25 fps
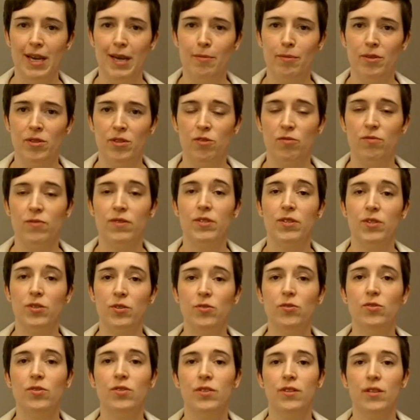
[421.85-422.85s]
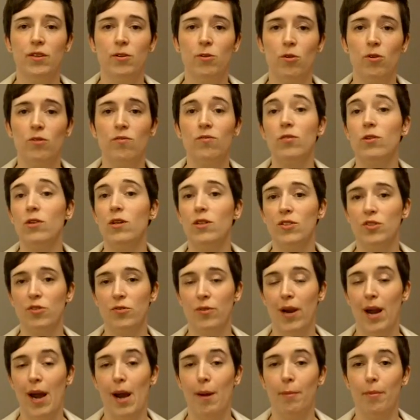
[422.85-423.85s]
able to reduce their overall
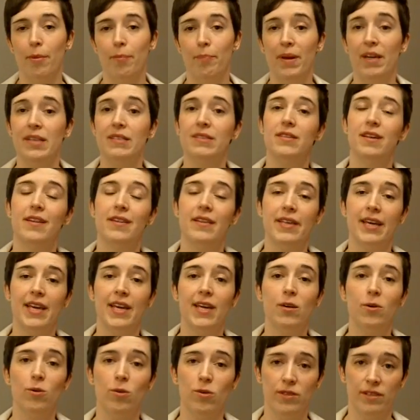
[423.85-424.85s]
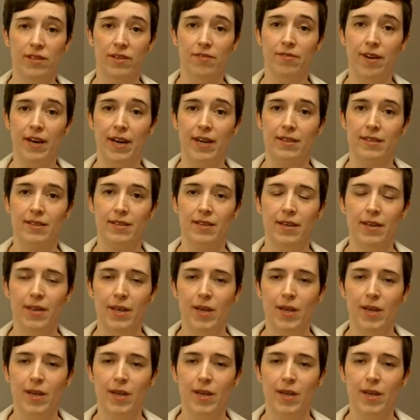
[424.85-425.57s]
scrap based on the keyhole defect.